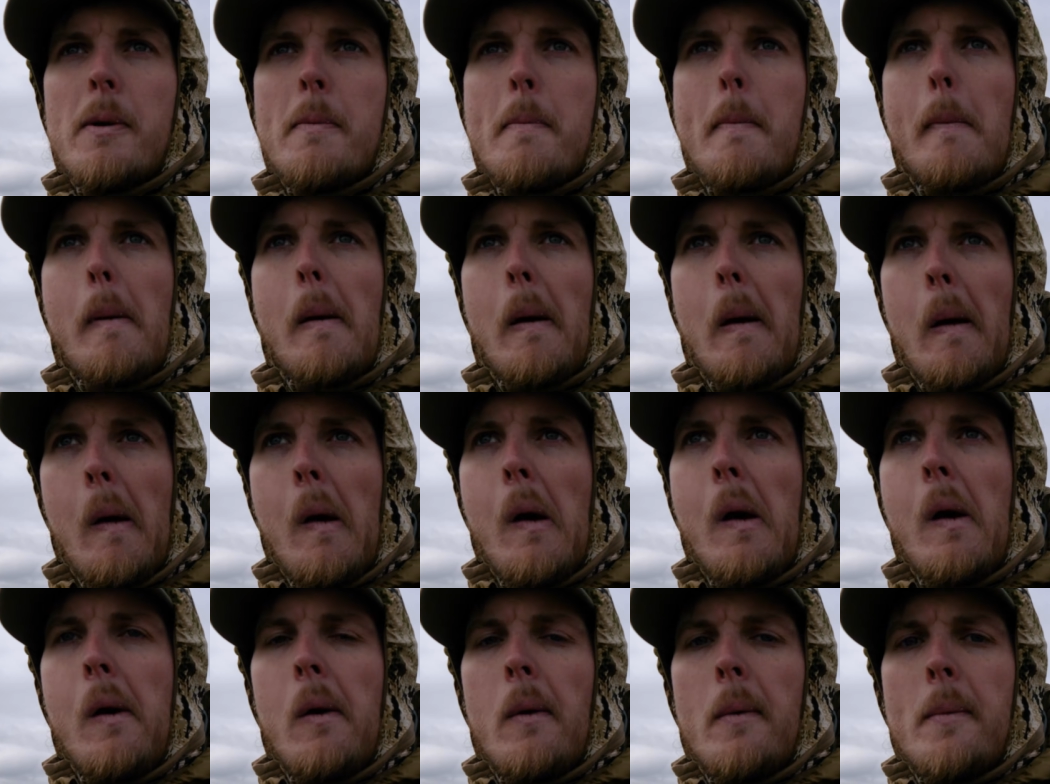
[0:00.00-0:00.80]

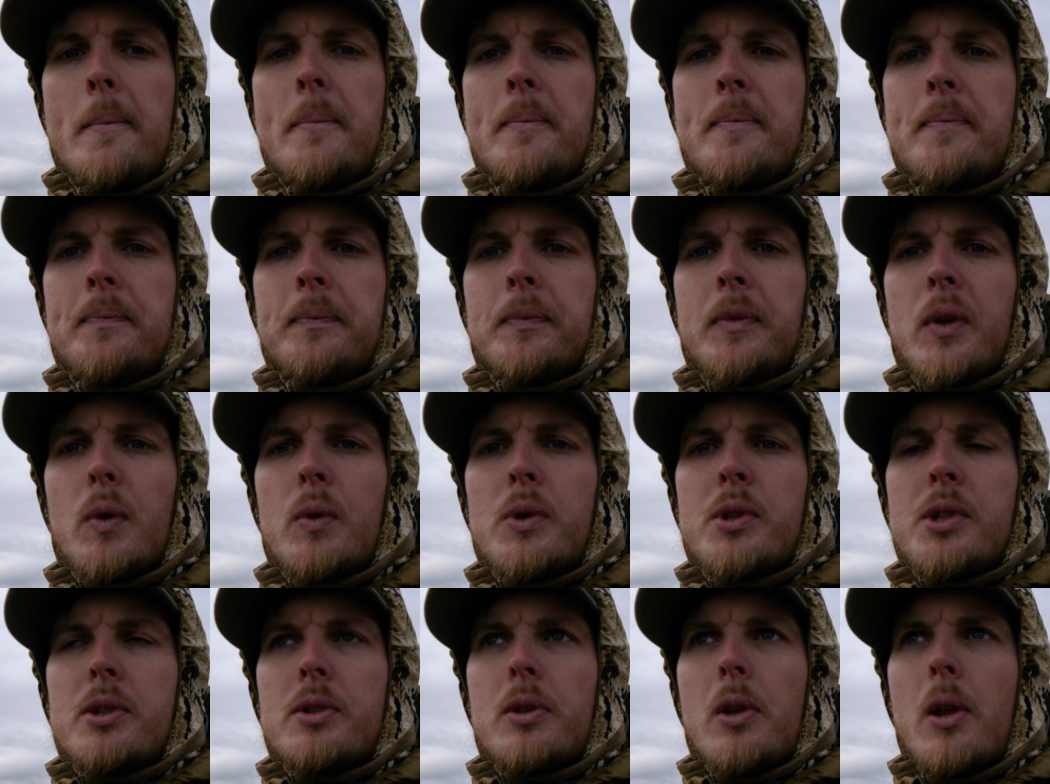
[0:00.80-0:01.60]

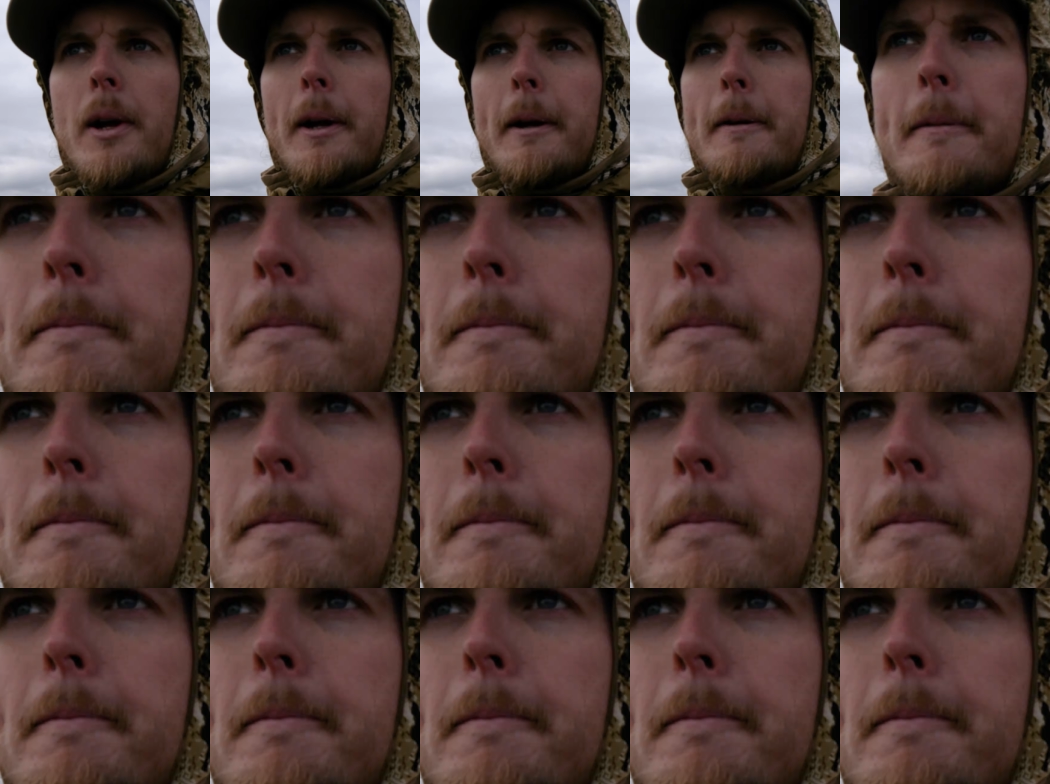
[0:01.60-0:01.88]
Wish us luck.